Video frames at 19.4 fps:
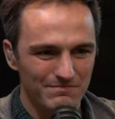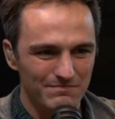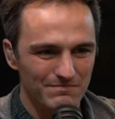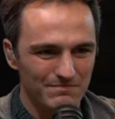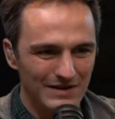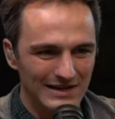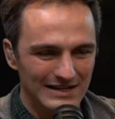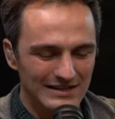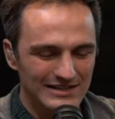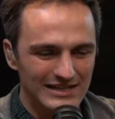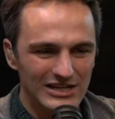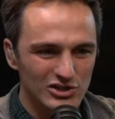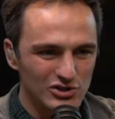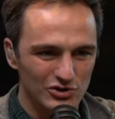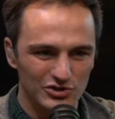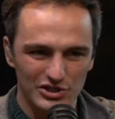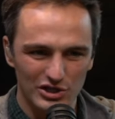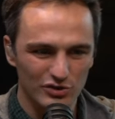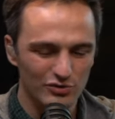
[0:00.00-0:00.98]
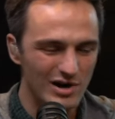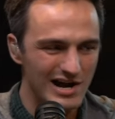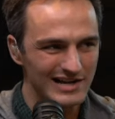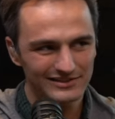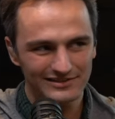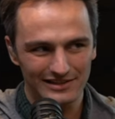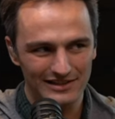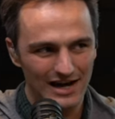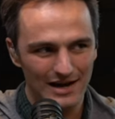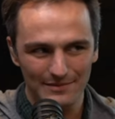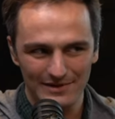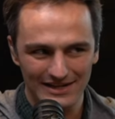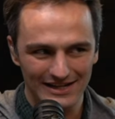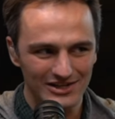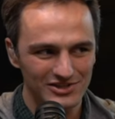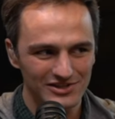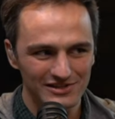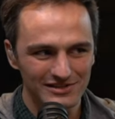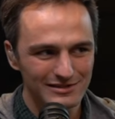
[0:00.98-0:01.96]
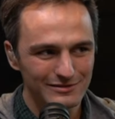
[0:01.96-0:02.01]
by teachers across
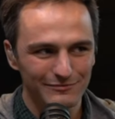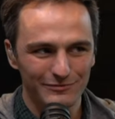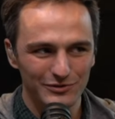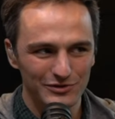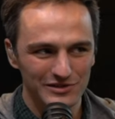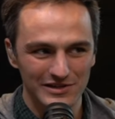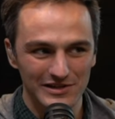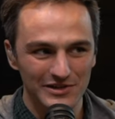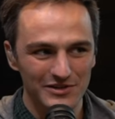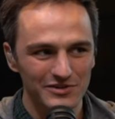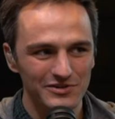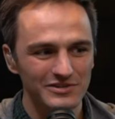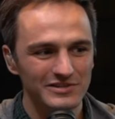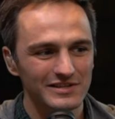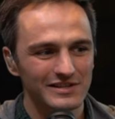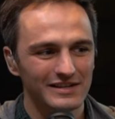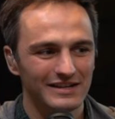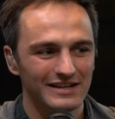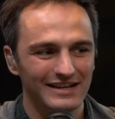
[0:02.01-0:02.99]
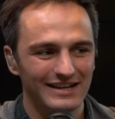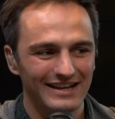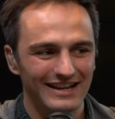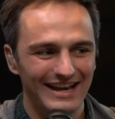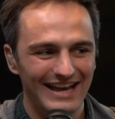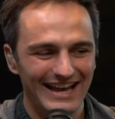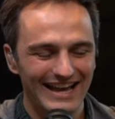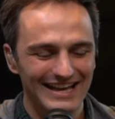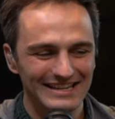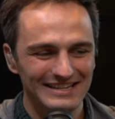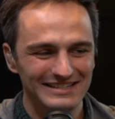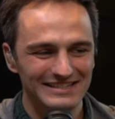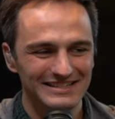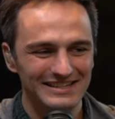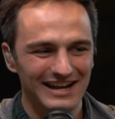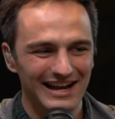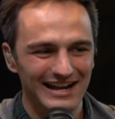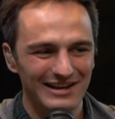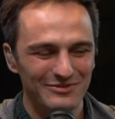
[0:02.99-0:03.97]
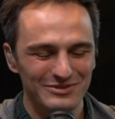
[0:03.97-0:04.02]
denominations for years, and
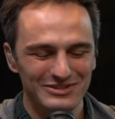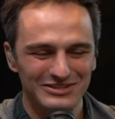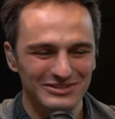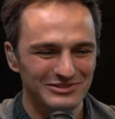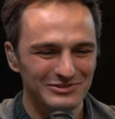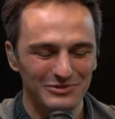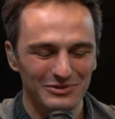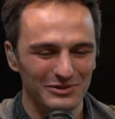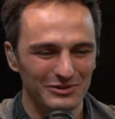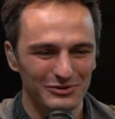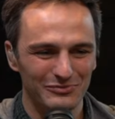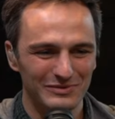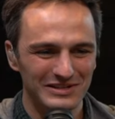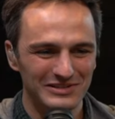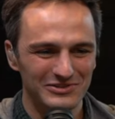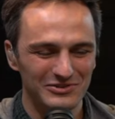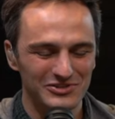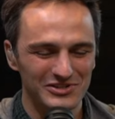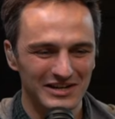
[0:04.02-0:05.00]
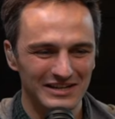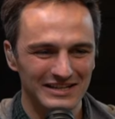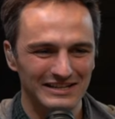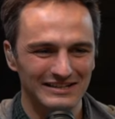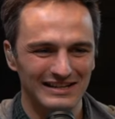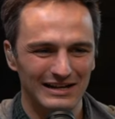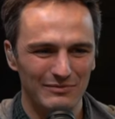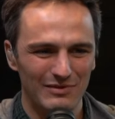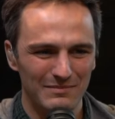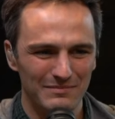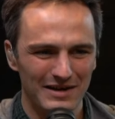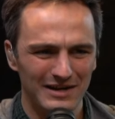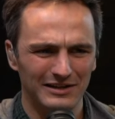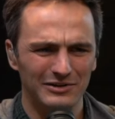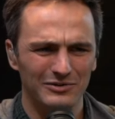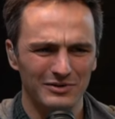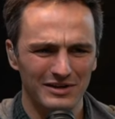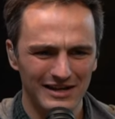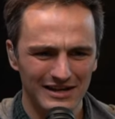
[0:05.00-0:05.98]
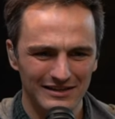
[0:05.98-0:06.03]
I was just doing a little research on it, and I went back
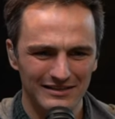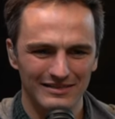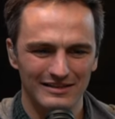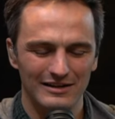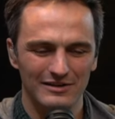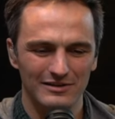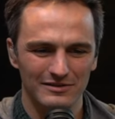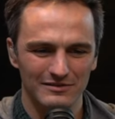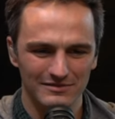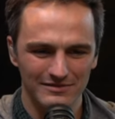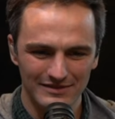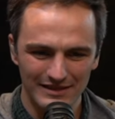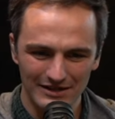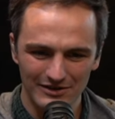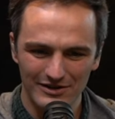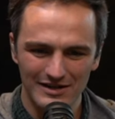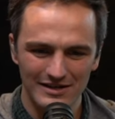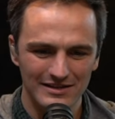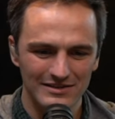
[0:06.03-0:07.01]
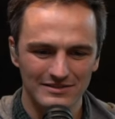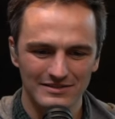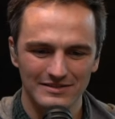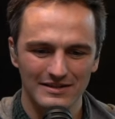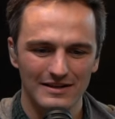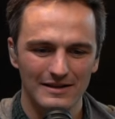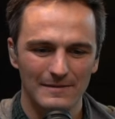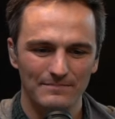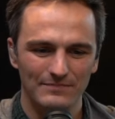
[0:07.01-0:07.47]
and okay, there there it is.